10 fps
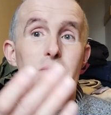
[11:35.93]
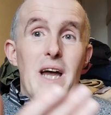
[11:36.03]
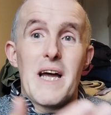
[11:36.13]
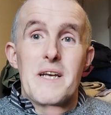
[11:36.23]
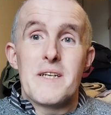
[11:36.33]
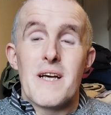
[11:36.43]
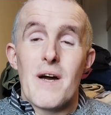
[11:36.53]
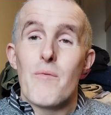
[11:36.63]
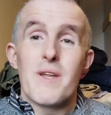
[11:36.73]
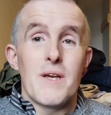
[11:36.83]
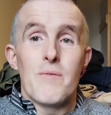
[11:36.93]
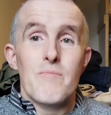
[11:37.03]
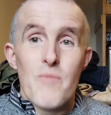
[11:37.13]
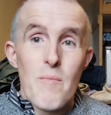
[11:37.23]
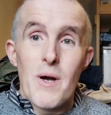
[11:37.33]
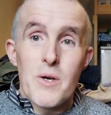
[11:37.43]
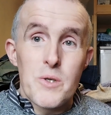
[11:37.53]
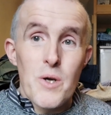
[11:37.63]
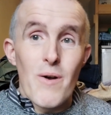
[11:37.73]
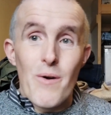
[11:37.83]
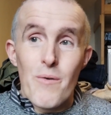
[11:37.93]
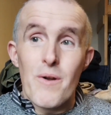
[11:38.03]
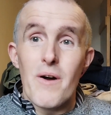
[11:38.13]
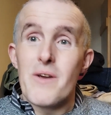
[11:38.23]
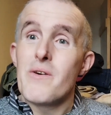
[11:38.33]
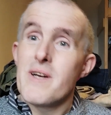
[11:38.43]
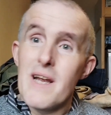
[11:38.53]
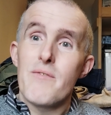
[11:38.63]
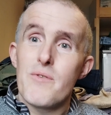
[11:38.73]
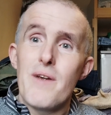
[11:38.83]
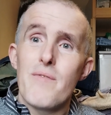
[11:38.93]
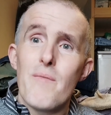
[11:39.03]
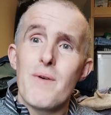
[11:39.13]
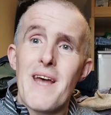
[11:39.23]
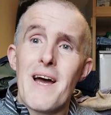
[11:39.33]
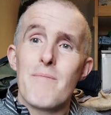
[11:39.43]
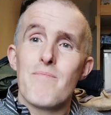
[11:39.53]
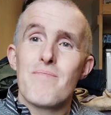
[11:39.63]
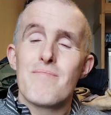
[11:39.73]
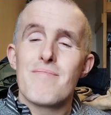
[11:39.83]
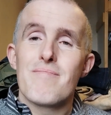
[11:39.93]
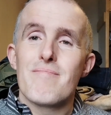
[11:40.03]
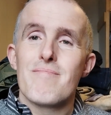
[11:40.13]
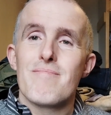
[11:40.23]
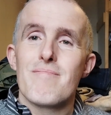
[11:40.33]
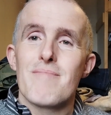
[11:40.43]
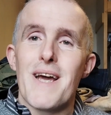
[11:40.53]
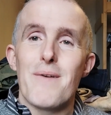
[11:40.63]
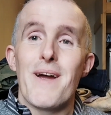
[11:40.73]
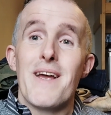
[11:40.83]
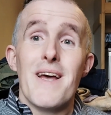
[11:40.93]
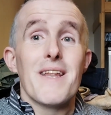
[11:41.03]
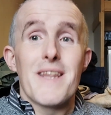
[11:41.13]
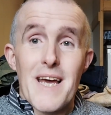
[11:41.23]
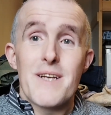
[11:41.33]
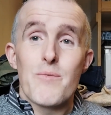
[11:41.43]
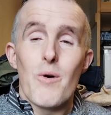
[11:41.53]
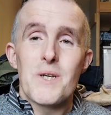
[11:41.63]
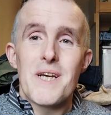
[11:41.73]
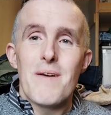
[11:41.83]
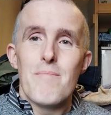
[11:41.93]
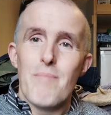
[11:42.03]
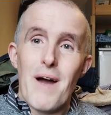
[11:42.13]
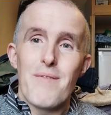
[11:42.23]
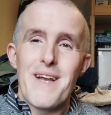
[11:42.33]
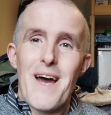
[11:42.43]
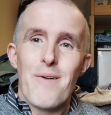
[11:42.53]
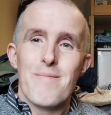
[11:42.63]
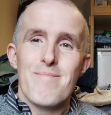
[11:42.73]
and whether you remote control it or not, you can have great fun with that. Anyway, thanks for watching. Bye for now.